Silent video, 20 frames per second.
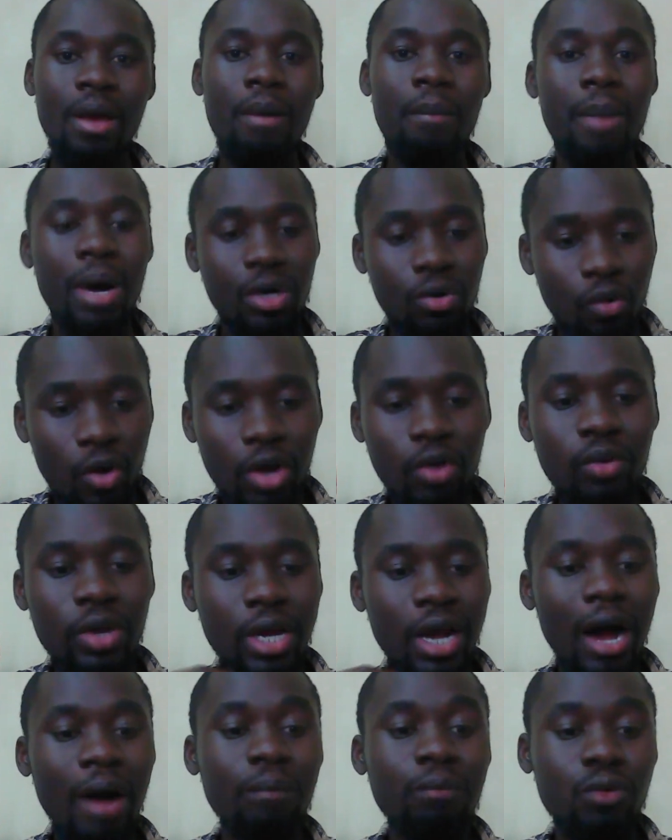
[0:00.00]
But when we
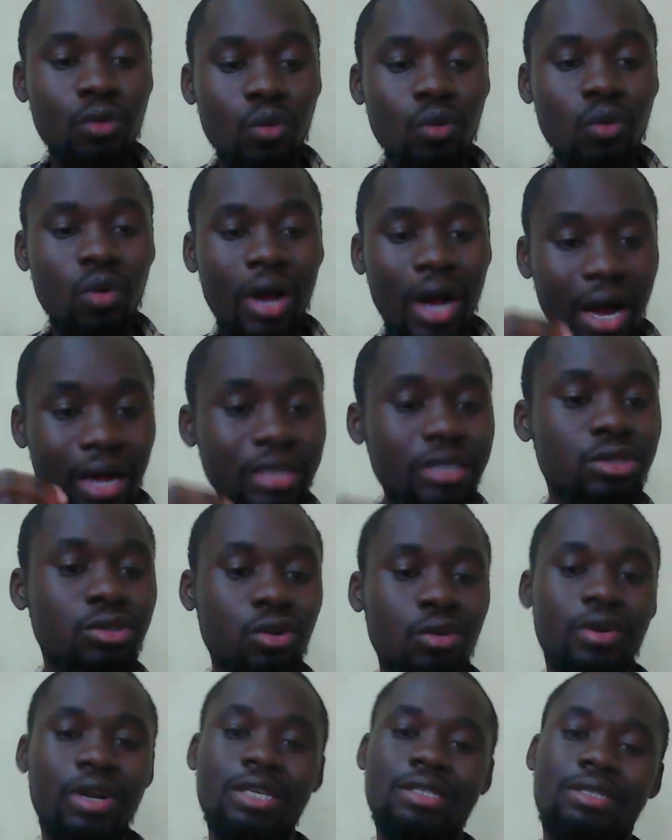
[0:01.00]
come to
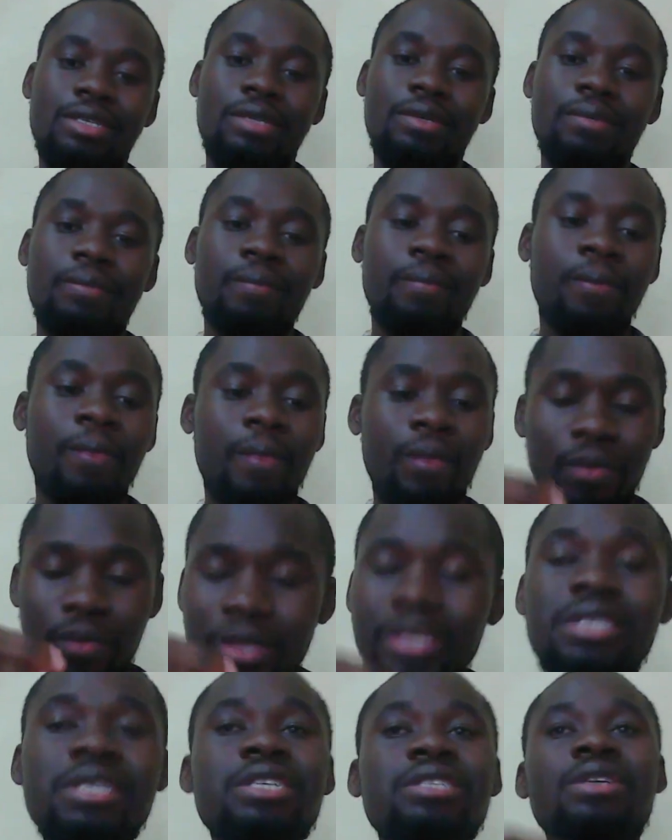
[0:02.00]
Kakistocracy,
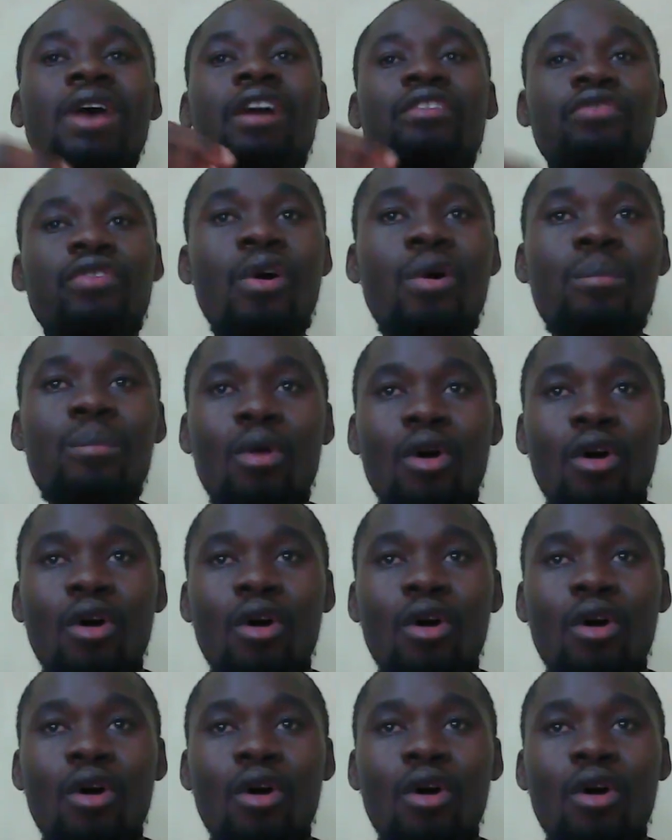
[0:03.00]
this is a form